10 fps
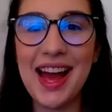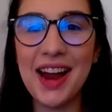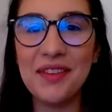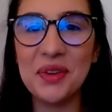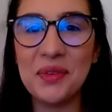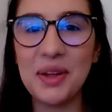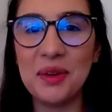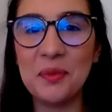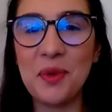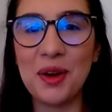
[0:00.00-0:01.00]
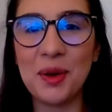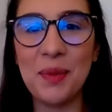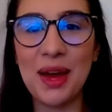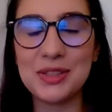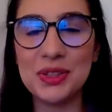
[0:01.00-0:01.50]
Hi everyone,
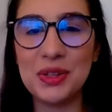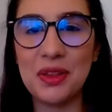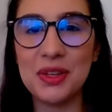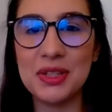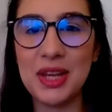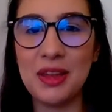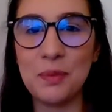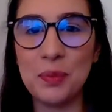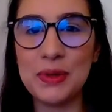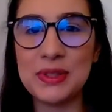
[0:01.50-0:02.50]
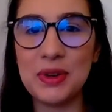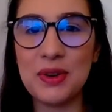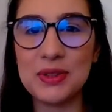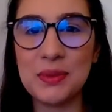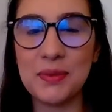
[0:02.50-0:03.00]
welcome back to another day of the Boys and
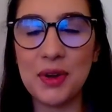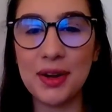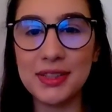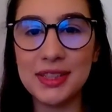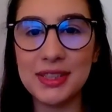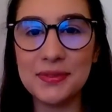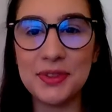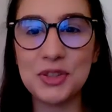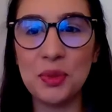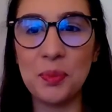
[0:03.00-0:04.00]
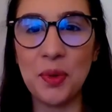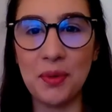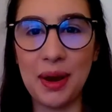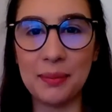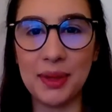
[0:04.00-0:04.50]
Girls of Carson's virtual
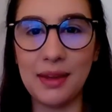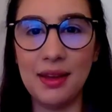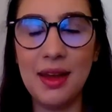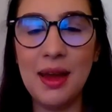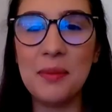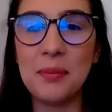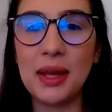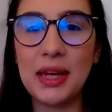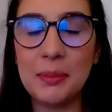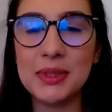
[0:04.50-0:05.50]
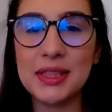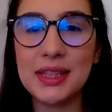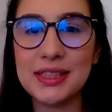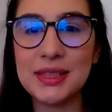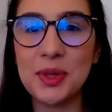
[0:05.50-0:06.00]
programming. My name is
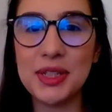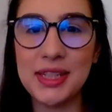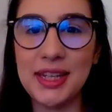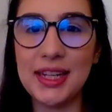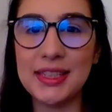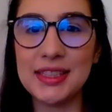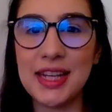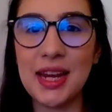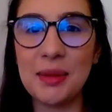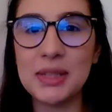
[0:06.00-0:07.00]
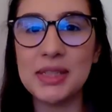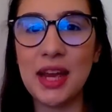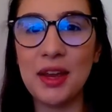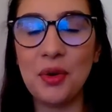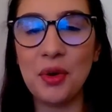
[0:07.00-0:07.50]
Alyssa Martinez, and I'm the
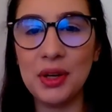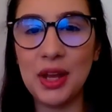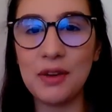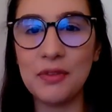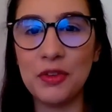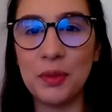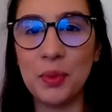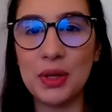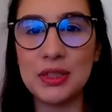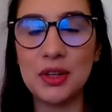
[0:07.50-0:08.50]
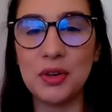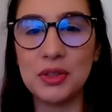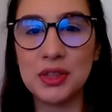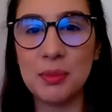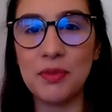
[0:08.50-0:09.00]
site coordinator for the Boys and
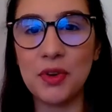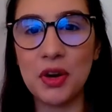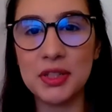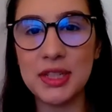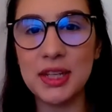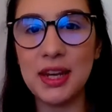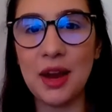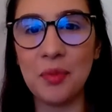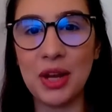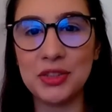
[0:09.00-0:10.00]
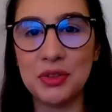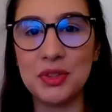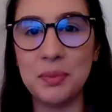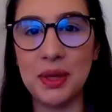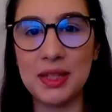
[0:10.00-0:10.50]
Girls Club of Carson at
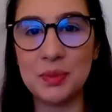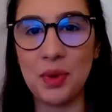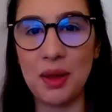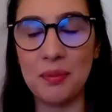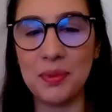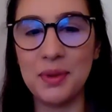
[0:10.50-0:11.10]
Rancho Dominguez Prep.